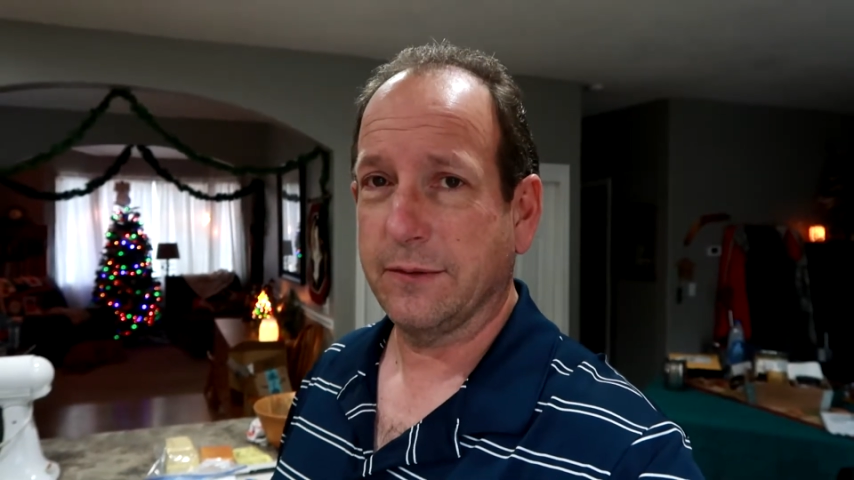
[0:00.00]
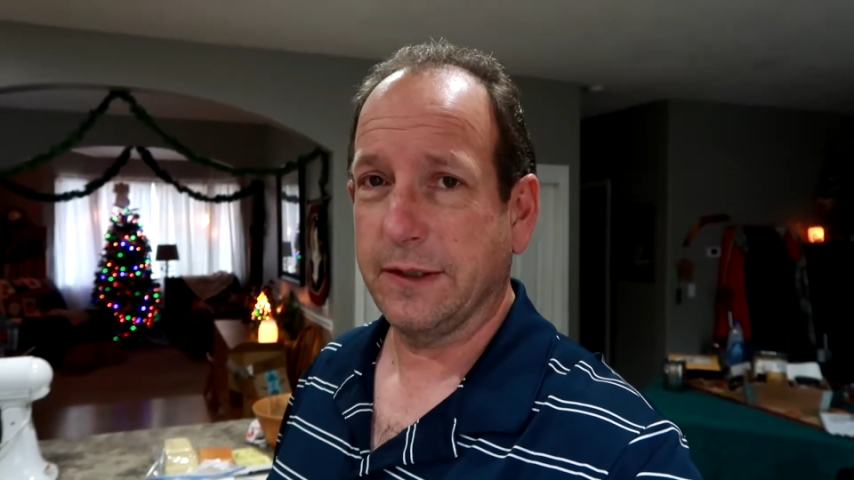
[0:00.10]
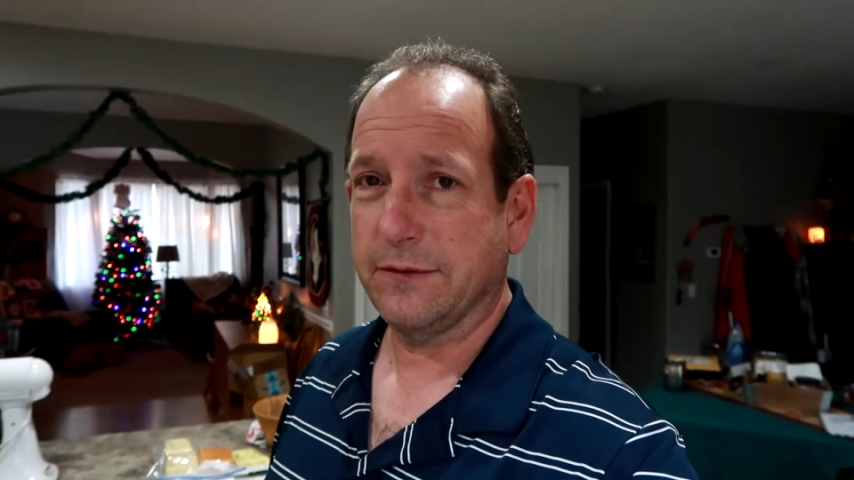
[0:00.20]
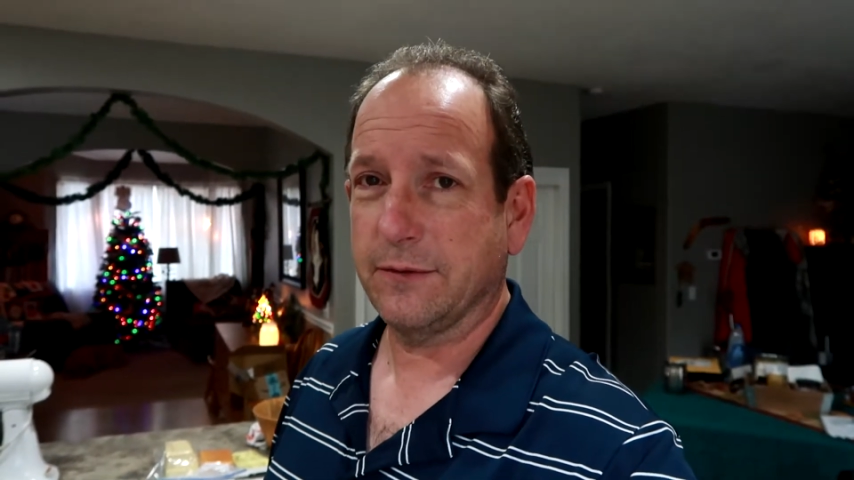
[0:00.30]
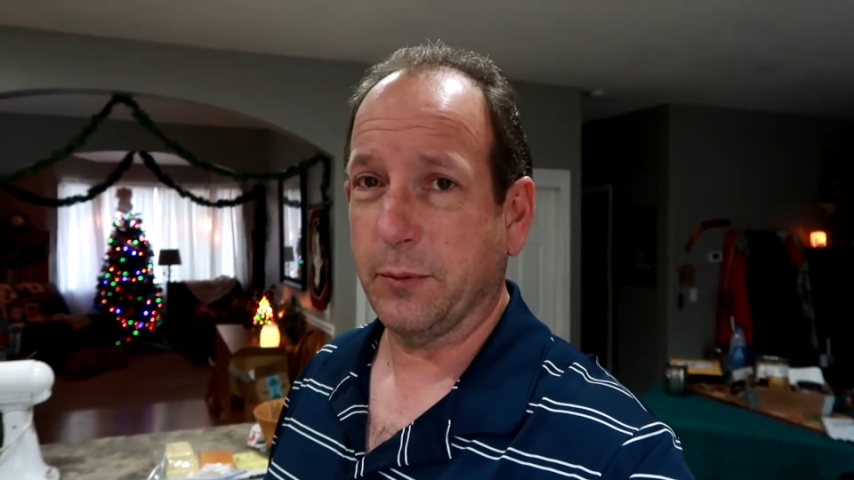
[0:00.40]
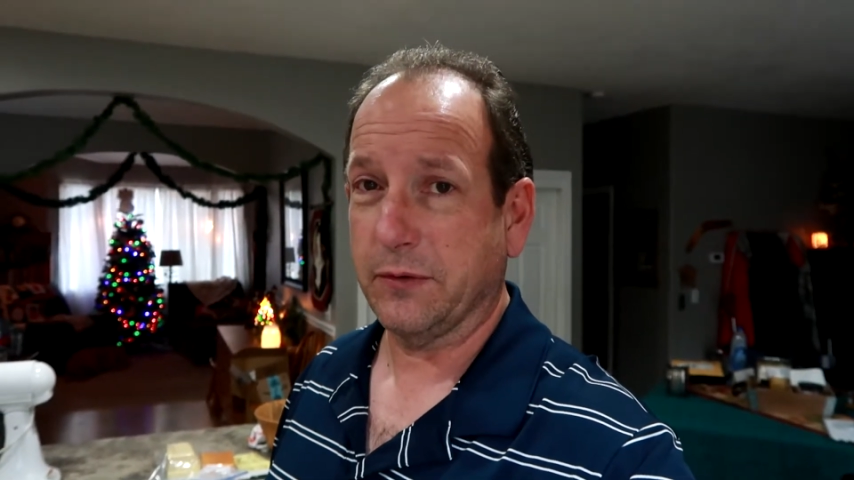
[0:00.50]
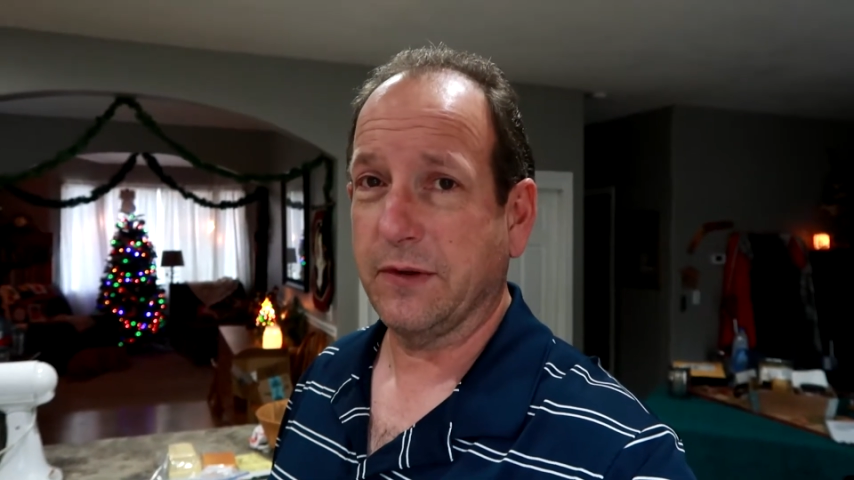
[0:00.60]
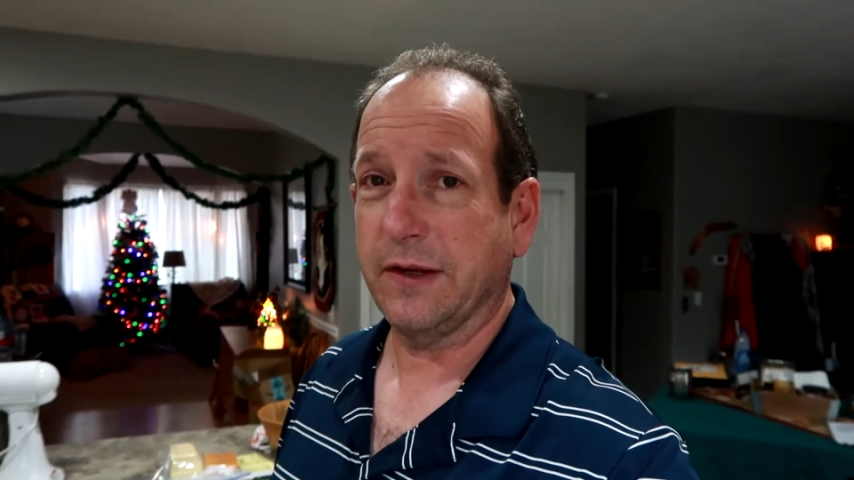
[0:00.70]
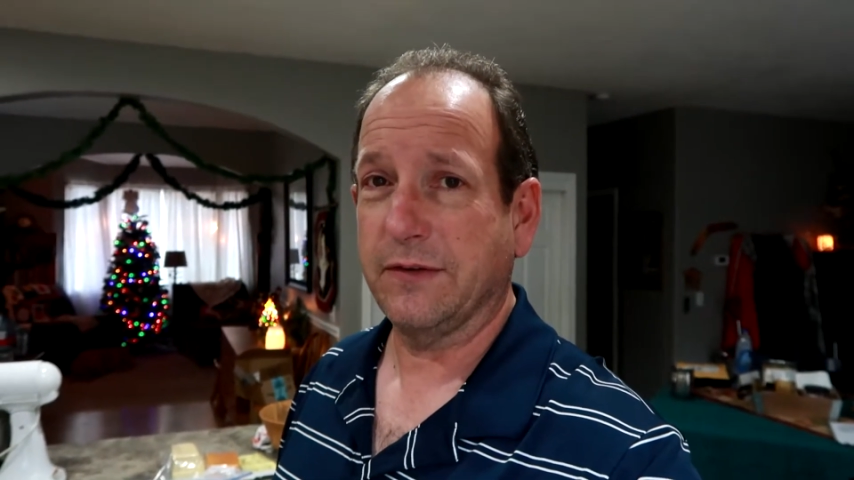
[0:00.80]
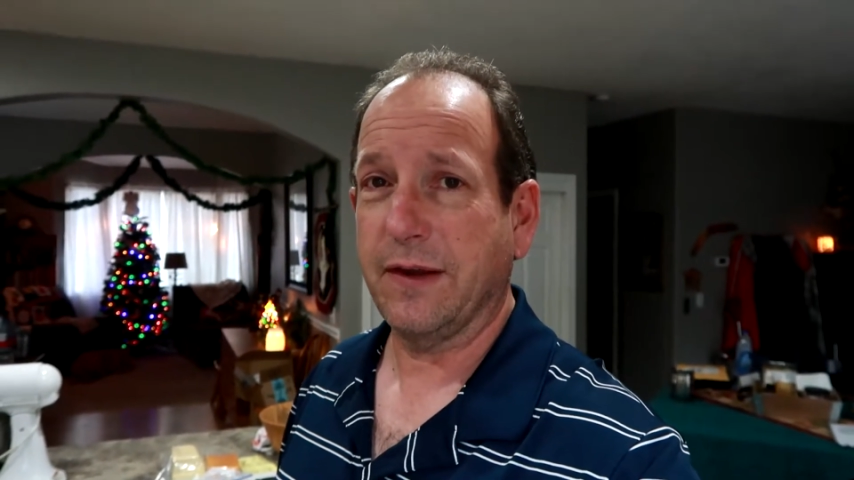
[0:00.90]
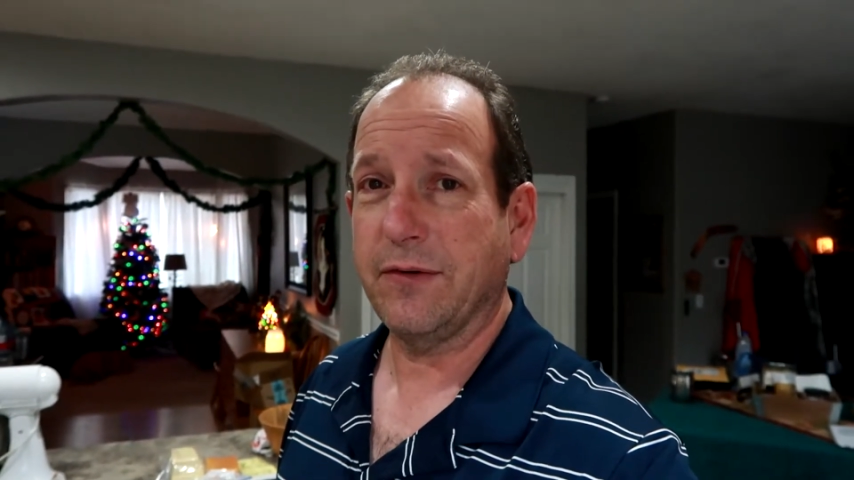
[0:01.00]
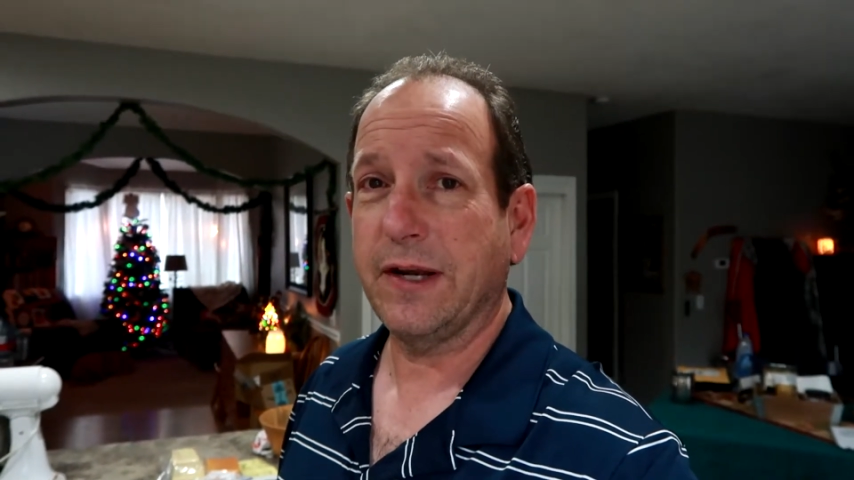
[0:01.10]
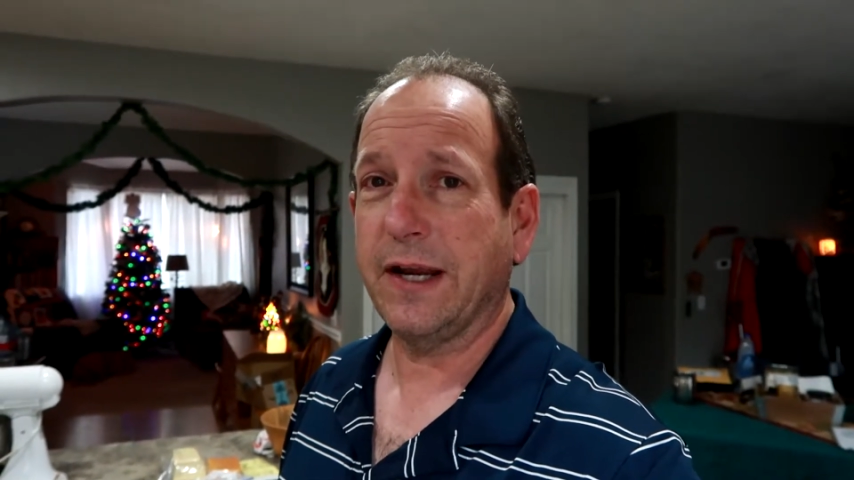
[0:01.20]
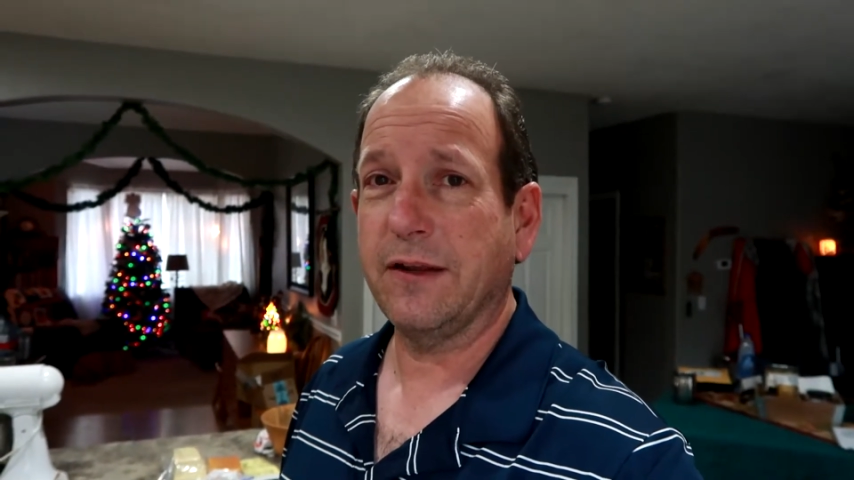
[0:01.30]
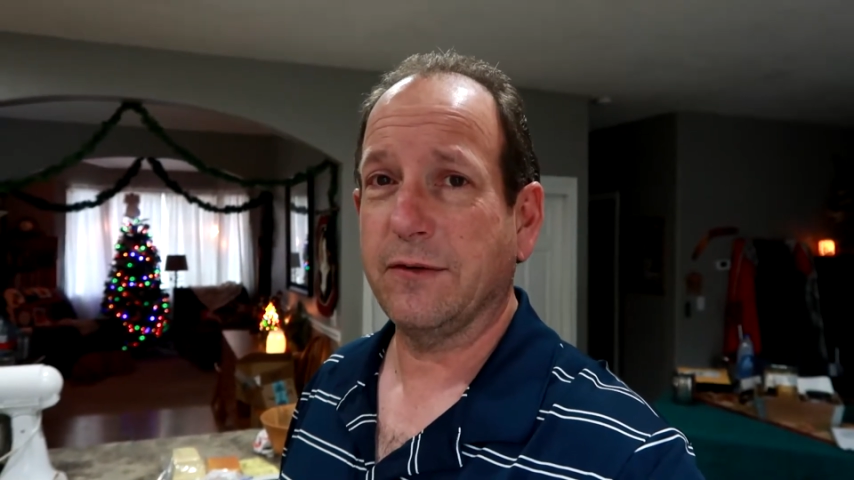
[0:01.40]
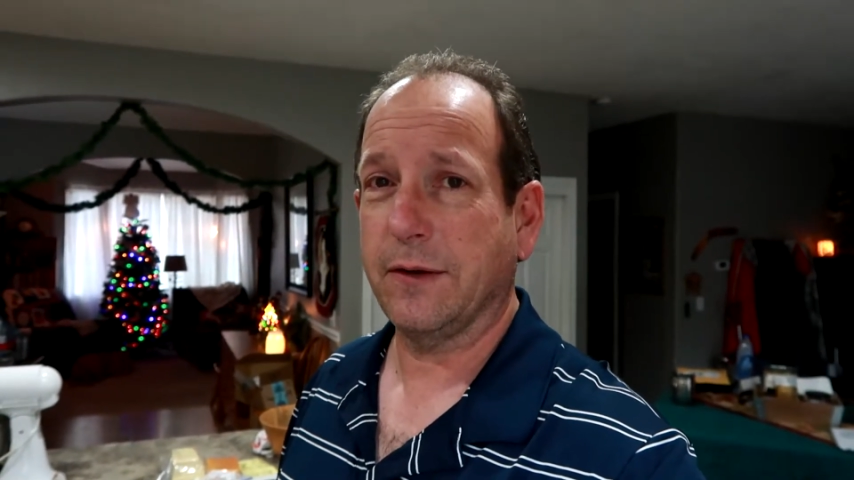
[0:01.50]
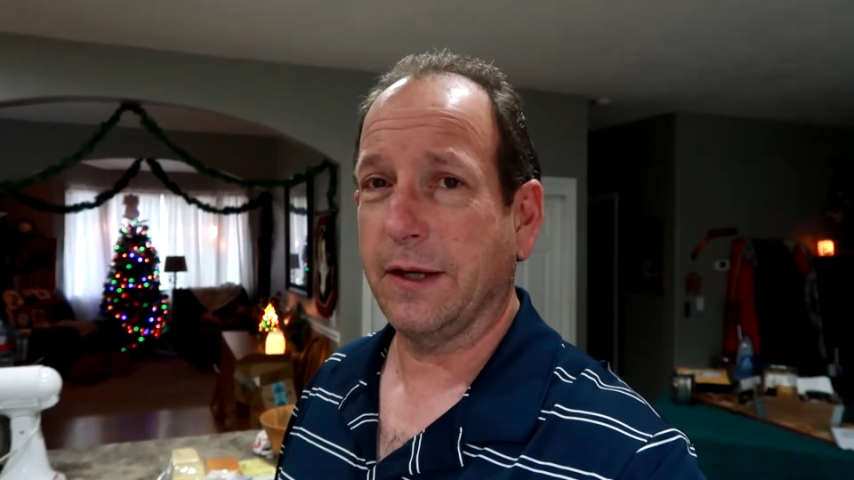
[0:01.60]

It's supposed to take 7 days,